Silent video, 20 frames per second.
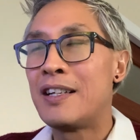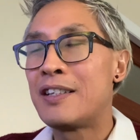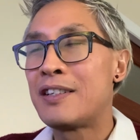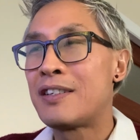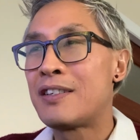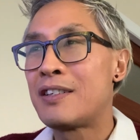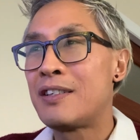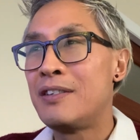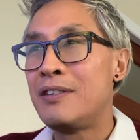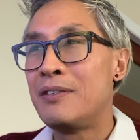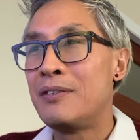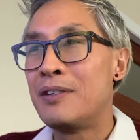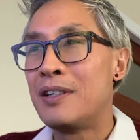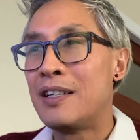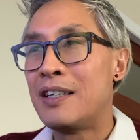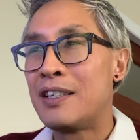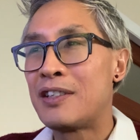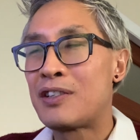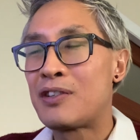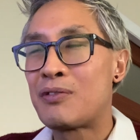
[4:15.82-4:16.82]

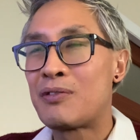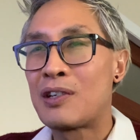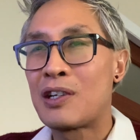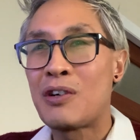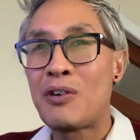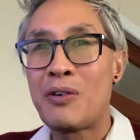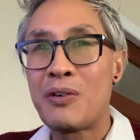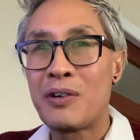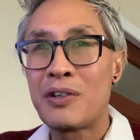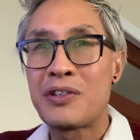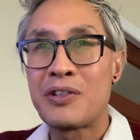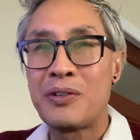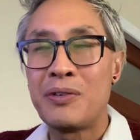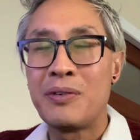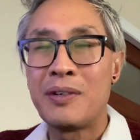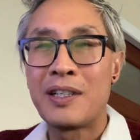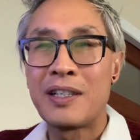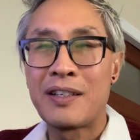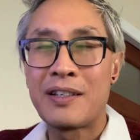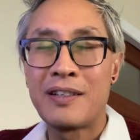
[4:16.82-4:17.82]
to record
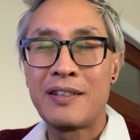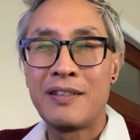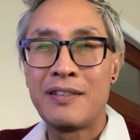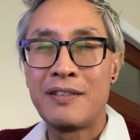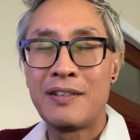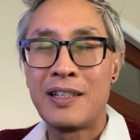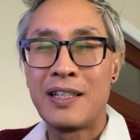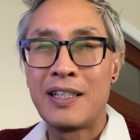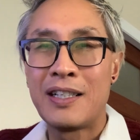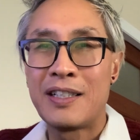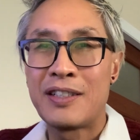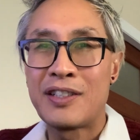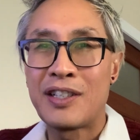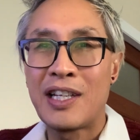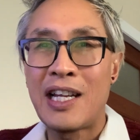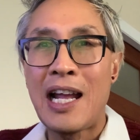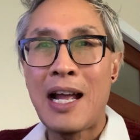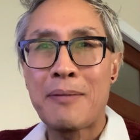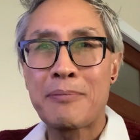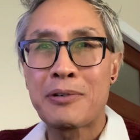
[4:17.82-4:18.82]
you and to
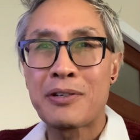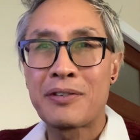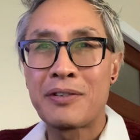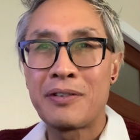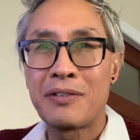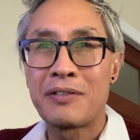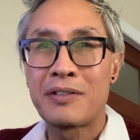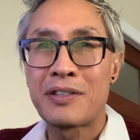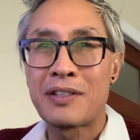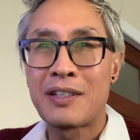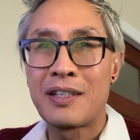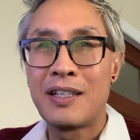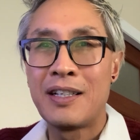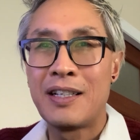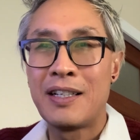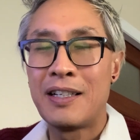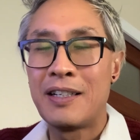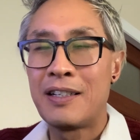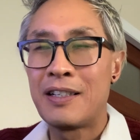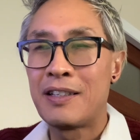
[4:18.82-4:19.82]
capture
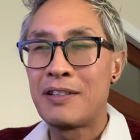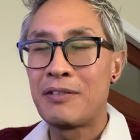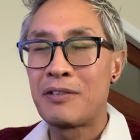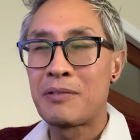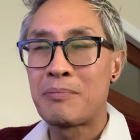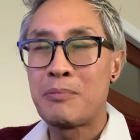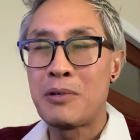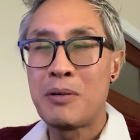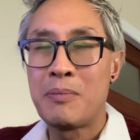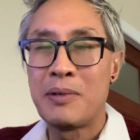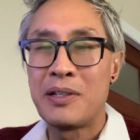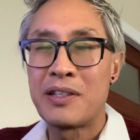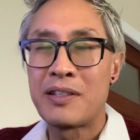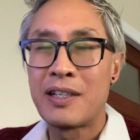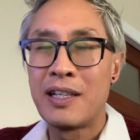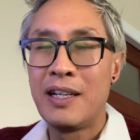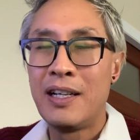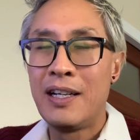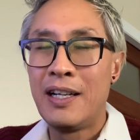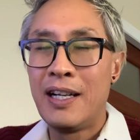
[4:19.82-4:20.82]
those moments.
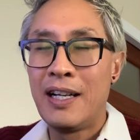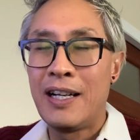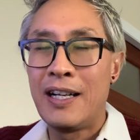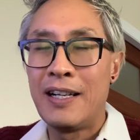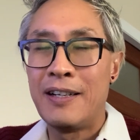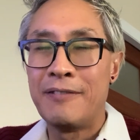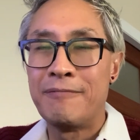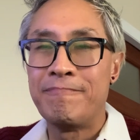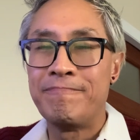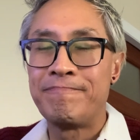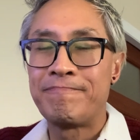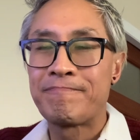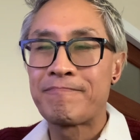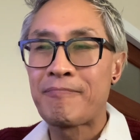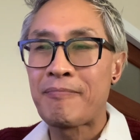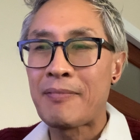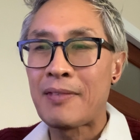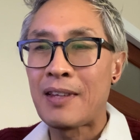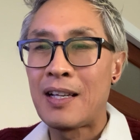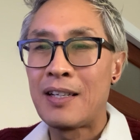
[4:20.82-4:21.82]

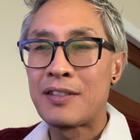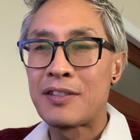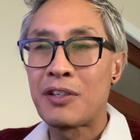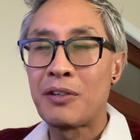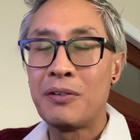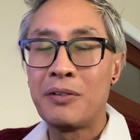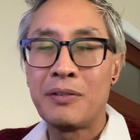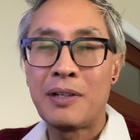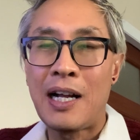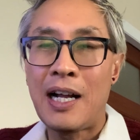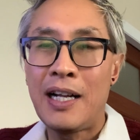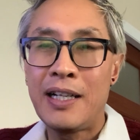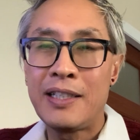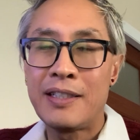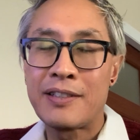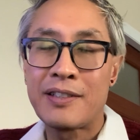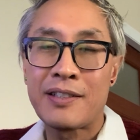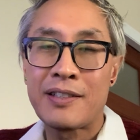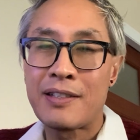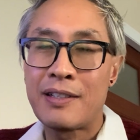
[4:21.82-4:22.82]
So I
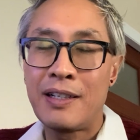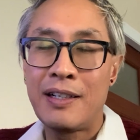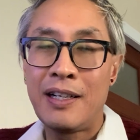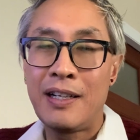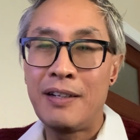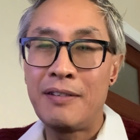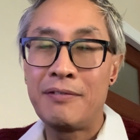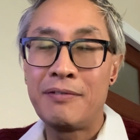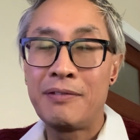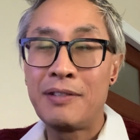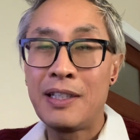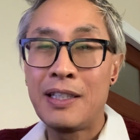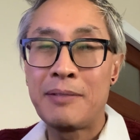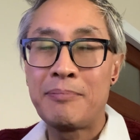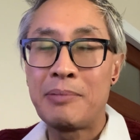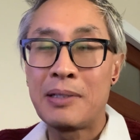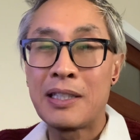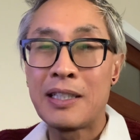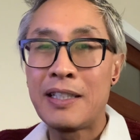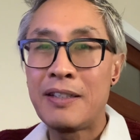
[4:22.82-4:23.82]
just really
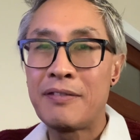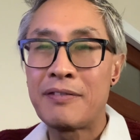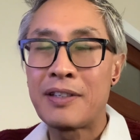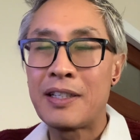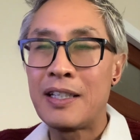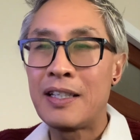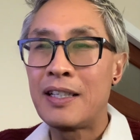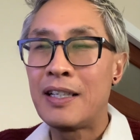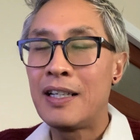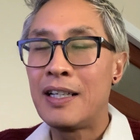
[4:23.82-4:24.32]
believe that